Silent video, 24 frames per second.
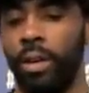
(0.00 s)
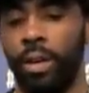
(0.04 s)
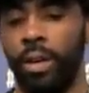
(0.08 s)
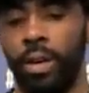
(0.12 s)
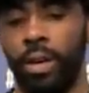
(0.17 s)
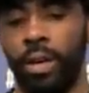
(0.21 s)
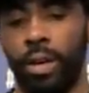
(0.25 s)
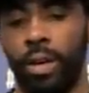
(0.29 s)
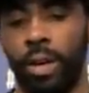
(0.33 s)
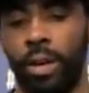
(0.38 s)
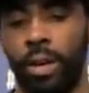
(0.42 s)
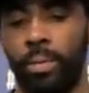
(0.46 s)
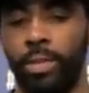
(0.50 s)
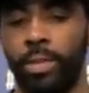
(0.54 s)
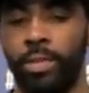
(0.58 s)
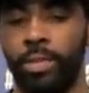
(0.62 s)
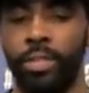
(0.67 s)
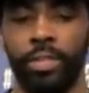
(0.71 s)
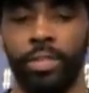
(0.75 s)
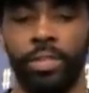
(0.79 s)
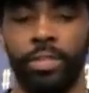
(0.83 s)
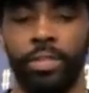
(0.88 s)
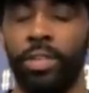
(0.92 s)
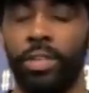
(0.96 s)
um, and
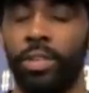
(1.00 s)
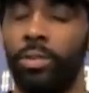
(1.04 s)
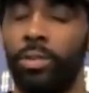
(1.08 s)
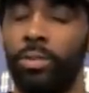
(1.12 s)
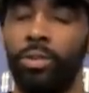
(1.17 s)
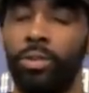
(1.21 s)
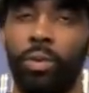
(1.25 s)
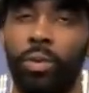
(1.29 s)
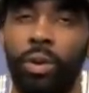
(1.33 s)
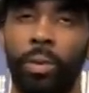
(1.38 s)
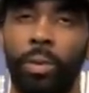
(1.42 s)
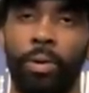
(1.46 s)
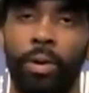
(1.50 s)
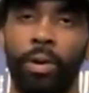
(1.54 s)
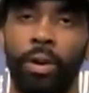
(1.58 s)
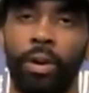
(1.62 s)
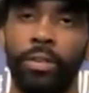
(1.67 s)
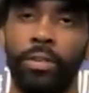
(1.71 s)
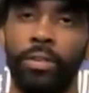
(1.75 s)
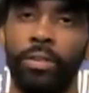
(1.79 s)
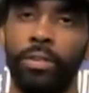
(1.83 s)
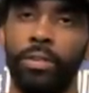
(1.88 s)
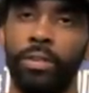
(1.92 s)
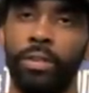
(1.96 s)
just continue to do our
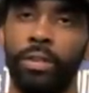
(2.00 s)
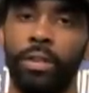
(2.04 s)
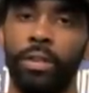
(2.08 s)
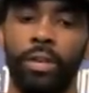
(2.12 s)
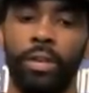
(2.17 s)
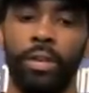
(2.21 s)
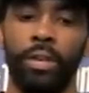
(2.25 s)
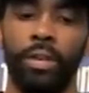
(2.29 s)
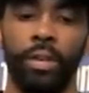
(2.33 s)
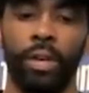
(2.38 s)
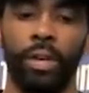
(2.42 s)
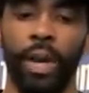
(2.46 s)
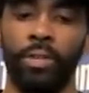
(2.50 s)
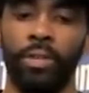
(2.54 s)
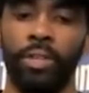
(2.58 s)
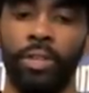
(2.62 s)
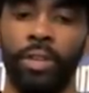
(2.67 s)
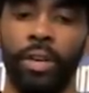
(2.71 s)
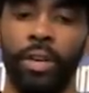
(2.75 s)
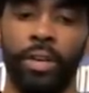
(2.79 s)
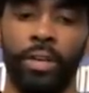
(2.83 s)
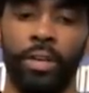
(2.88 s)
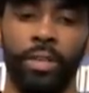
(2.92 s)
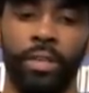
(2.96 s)
parts uh, out
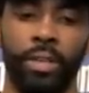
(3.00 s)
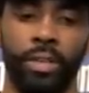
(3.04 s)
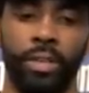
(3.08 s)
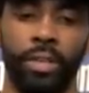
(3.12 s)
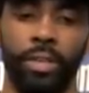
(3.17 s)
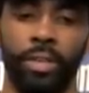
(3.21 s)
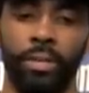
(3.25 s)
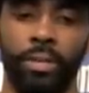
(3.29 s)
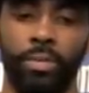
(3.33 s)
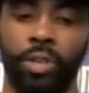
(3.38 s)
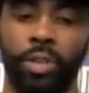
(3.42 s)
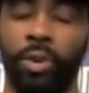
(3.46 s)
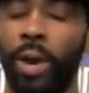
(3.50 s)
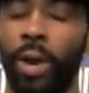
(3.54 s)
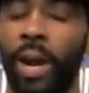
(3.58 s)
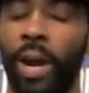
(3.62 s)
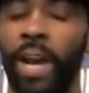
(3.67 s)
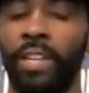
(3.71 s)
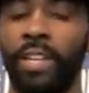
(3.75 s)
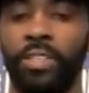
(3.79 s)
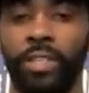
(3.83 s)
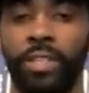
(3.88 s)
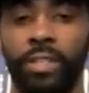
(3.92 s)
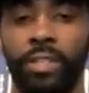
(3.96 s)
there. Um, you know, we're
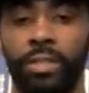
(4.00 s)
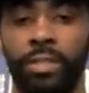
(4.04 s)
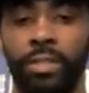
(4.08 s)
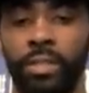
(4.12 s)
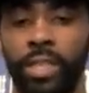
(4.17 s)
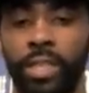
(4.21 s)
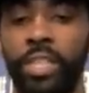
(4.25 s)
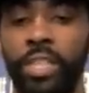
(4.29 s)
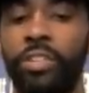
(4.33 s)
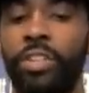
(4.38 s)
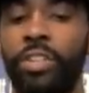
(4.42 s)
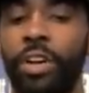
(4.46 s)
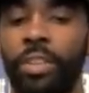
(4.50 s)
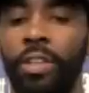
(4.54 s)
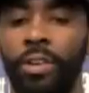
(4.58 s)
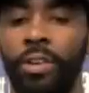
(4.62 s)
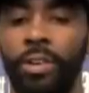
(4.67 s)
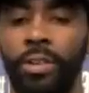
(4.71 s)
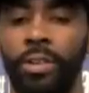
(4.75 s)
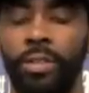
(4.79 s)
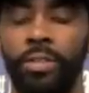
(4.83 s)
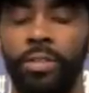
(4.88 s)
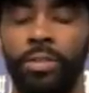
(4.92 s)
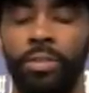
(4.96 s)
asking each
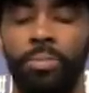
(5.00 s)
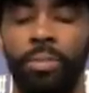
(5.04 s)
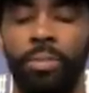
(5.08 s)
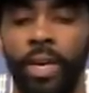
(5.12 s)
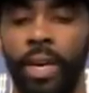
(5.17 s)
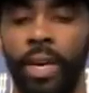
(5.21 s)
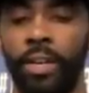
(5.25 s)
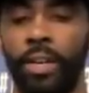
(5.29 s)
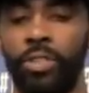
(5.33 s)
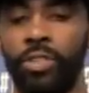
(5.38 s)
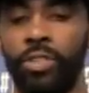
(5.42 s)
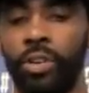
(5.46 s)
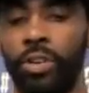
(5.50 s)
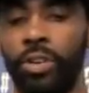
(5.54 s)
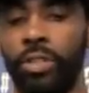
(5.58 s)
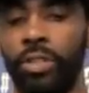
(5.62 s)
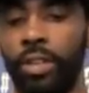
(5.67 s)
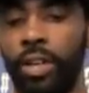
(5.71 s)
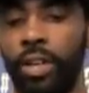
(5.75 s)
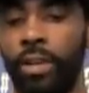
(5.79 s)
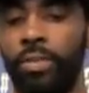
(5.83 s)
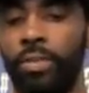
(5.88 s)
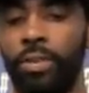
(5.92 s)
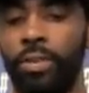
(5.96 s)
other to be at a certain
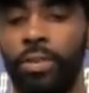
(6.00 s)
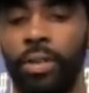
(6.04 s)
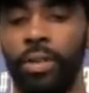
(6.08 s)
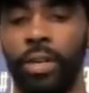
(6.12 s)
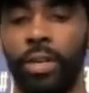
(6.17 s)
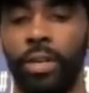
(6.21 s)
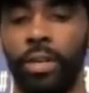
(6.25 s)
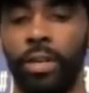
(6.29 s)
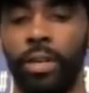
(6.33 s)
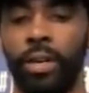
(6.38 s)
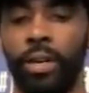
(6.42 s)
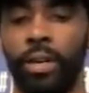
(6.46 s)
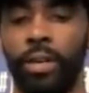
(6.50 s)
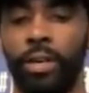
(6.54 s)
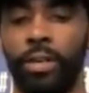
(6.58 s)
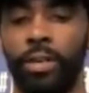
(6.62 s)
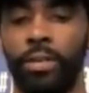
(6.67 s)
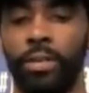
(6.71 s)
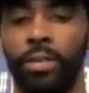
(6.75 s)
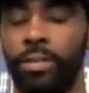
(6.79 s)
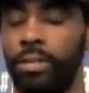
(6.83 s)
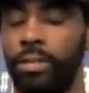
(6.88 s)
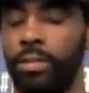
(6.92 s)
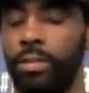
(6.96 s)
level, and, uh,
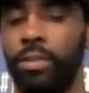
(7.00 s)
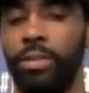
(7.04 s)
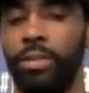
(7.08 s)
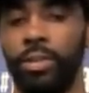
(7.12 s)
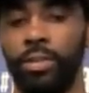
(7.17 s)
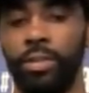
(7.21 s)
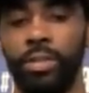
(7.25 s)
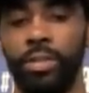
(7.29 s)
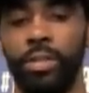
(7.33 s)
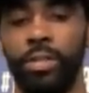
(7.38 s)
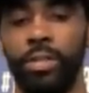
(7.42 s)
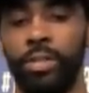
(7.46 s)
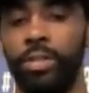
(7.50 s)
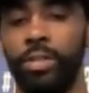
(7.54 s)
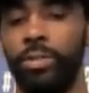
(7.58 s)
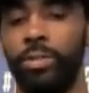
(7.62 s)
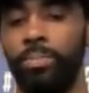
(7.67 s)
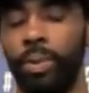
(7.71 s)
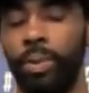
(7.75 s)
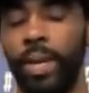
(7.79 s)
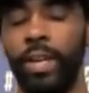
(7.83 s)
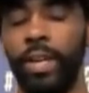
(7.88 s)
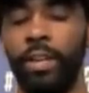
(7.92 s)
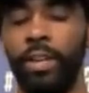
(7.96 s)
you know, it's, it's just
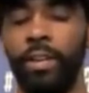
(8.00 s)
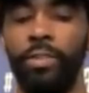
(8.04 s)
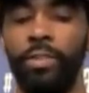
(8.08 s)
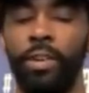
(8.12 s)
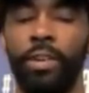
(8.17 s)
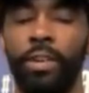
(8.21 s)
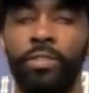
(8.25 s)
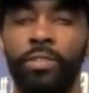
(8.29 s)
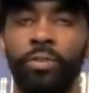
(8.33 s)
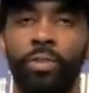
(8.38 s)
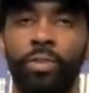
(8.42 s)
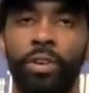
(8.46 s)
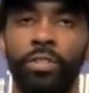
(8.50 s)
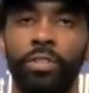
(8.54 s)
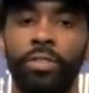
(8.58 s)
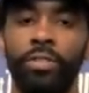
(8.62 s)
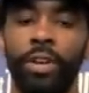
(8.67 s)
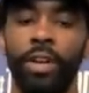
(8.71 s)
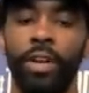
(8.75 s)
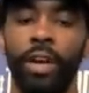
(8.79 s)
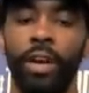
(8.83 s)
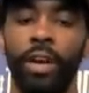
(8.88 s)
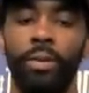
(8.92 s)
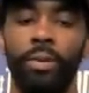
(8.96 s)
paying dividends for us
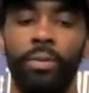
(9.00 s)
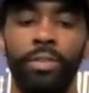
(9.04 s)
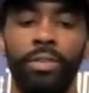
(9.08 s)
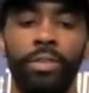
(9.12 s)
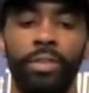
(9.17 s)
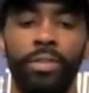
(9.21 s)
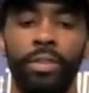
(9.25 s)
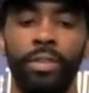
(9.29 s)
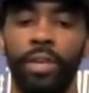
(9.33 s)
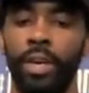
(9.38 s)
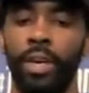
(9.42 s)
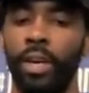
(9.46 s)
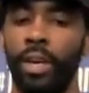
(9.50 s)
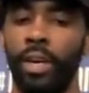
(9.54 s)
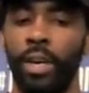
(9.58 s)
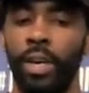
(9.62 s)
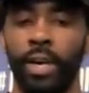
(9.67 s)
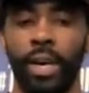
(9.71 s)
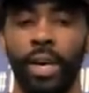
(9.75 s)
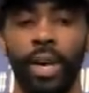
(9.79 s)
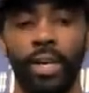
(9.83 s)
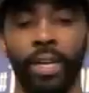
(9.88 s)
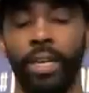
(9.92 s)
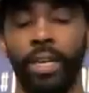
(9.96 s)
right now. We just
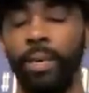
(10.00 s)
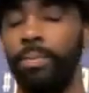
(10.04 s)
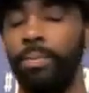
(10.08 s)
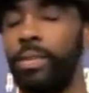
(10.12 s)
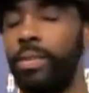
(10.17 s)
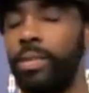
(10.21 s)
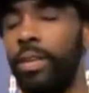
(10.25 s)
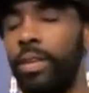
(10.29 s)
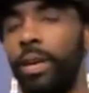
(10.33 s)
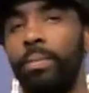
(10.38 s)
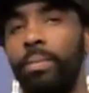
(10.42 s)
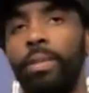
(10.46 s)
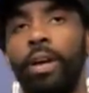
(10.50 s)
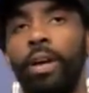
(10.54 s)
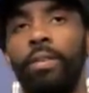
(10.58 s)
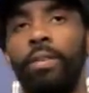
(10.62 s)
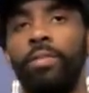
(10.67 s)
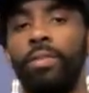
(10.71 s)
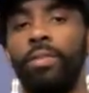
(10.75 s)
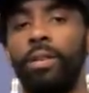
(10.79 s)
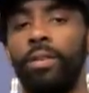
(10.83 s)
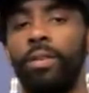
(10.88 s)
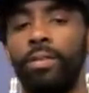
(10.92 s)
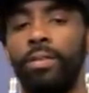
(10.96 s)
got to keep the same
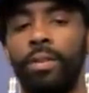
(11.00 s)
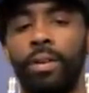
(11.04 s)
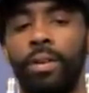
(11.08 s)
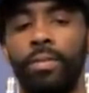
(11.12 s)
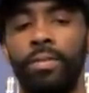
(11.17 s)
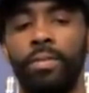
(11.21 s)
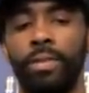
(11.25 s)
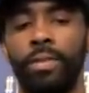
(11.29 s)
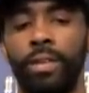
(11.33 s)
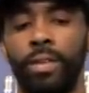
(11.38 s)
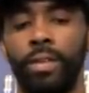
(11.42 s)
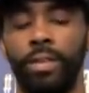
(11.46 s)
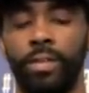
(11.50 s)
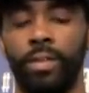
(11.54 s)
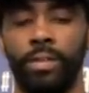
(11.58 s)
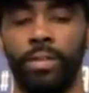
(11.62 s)
level of, of uh,